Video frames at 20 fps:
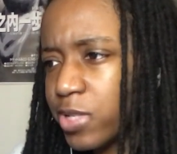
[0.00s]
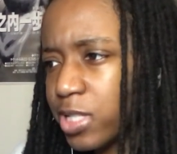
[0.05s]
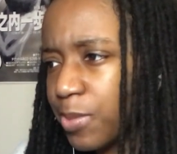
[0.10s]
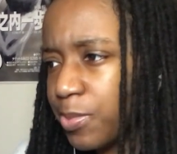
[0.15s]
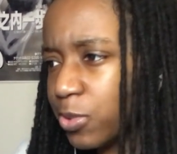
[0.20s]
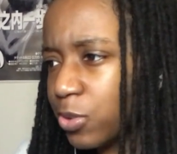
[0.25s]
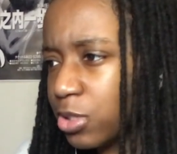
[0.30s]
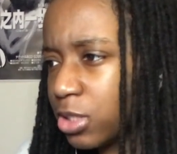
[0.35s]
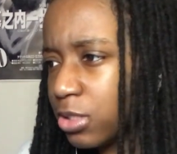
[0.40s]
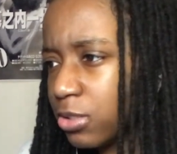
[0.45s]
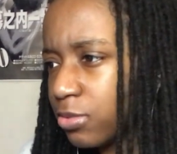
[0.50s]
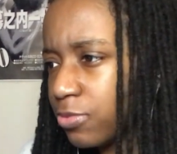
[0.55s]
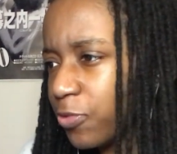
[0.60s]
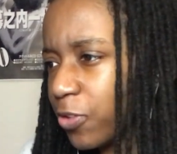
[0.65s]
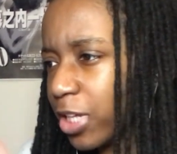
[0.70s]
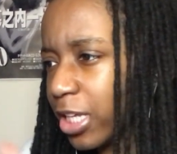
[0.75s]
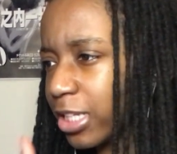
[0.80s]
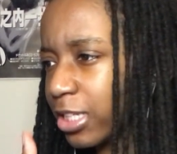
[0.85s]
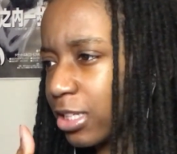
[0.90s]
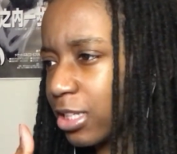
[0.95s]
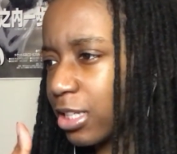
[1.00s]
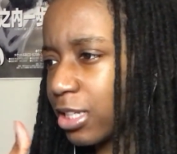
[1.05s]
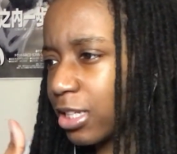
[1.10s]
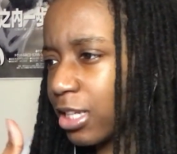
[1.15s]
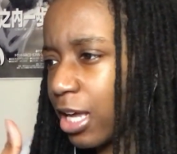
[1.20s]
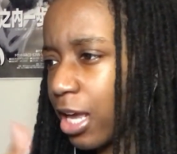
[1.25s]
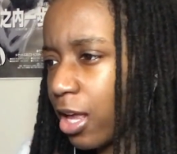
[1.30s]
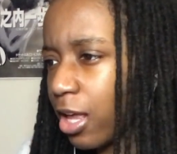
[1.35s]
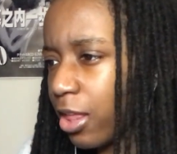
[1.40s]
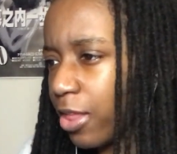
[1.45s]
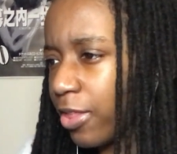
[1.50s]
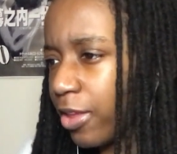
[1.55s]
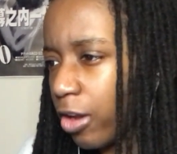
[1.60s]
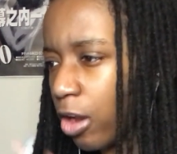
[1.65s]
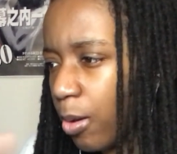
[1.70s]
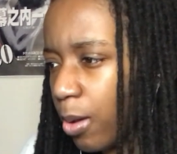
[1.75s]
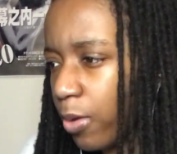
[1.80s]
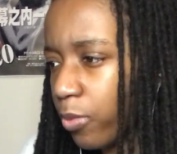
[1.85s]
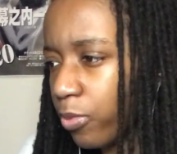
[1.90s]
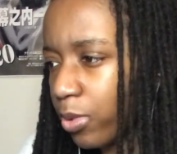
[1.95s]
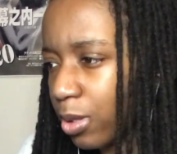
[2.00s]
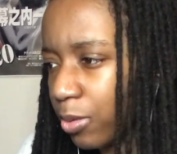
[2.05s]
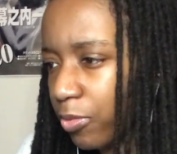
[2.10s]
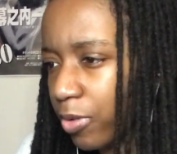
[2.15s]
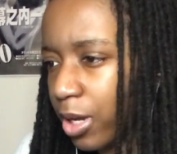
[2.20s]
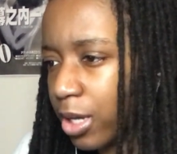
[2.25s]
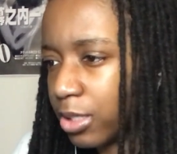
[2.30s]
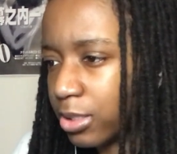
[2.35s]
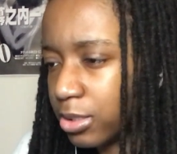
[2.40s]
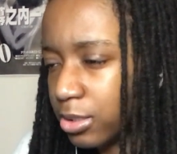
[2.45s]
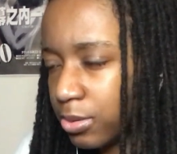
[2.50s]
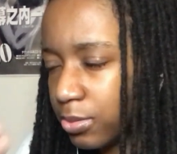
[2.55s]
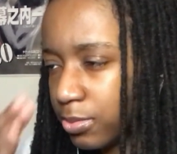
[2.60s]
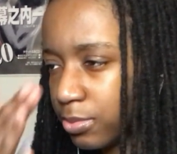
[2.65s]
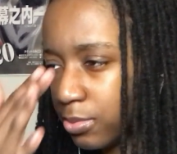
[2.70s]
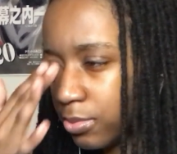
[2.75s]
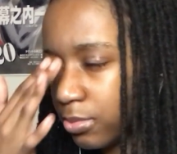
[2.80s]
these episodes feel like they go by really fast.